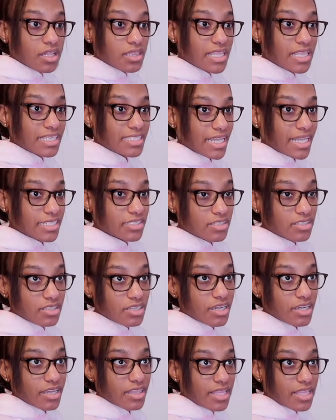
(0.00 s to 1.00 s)
less I need
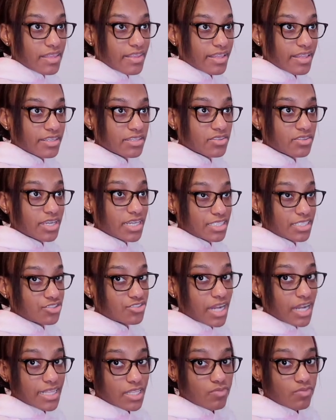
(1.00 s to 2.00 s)
and less I need to get
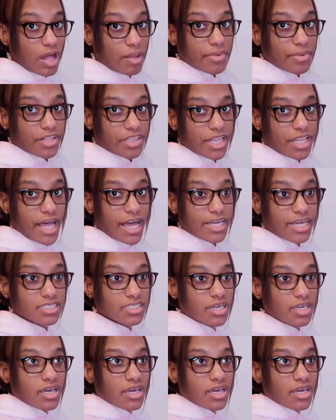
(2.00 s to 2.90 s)
distracted I'm my class